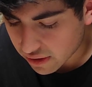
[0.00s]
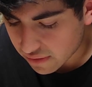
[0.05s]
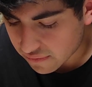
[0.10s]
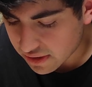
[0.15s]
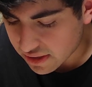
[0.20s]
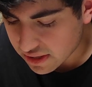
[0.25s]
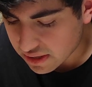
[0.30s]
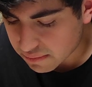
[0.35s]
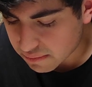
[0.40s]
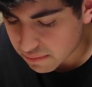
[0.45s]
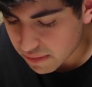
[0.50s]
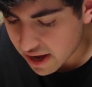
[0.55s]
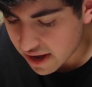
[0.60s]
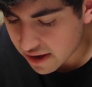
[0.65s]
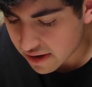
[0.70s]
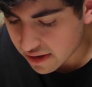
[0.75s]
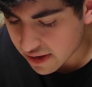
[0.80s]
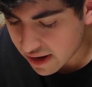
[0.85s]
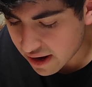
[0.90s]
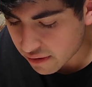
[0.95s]
It is
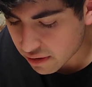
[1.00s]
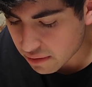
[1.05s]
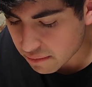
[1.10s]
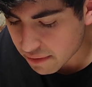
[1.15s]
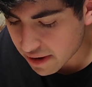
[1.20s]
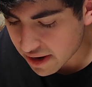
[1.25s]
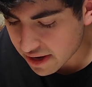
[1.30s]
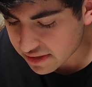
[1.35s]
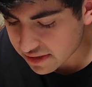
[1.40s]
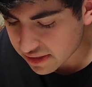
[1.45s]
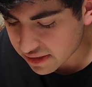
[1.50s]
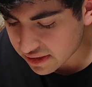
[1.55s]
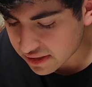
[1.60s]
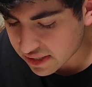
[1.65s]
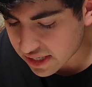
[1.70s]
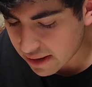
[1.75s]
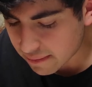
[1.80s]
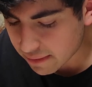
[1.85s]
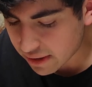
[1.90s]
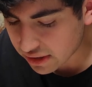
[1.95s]
an hour past dinner
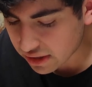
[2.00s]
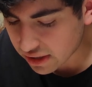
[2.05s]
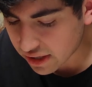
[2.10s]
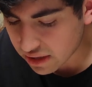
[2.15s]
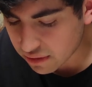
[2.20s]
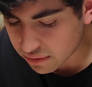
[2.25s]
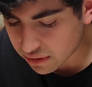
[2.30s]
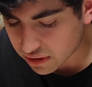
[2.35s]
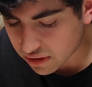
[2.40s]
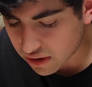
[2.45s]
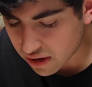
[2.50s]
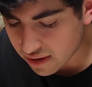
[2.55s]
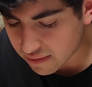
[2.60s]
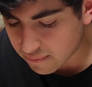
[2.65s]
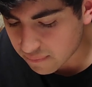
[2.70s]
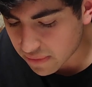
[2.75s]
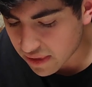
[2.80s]
time. I thought you were gone."